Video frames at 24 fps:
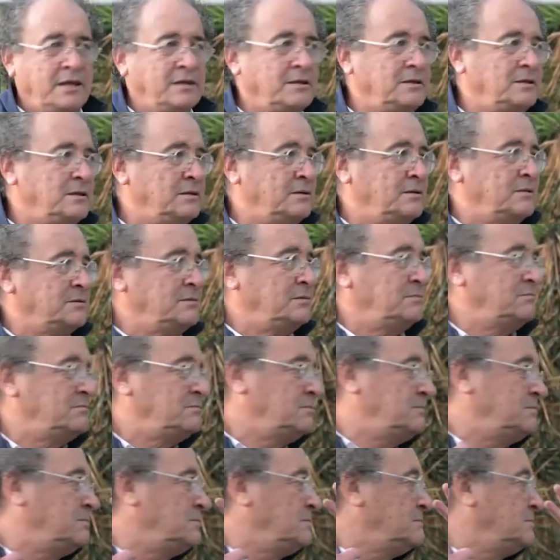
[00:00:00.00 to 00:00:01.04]
in what
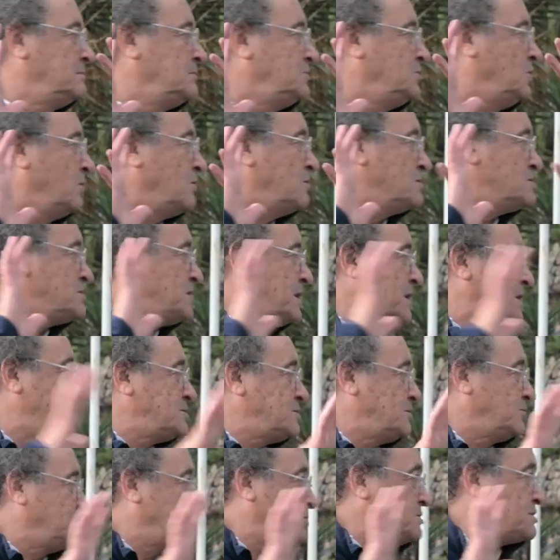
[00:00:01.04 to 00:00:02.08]
economists here are calling a
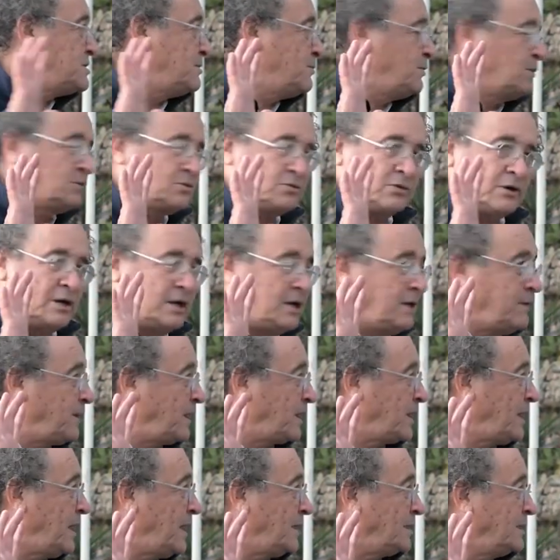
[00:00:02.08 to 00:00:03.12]
key moment for
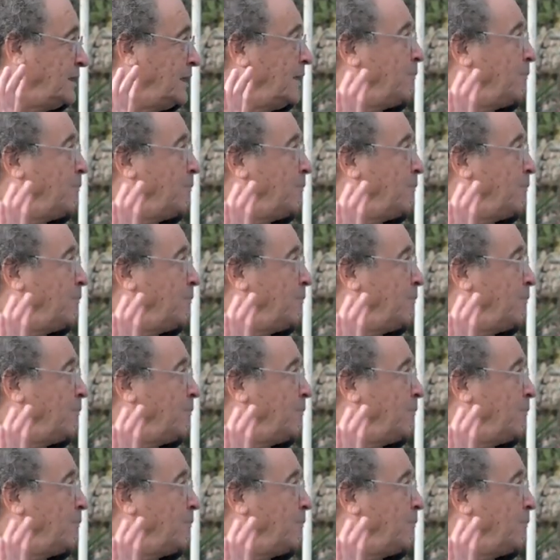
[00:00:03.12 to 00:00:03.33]
future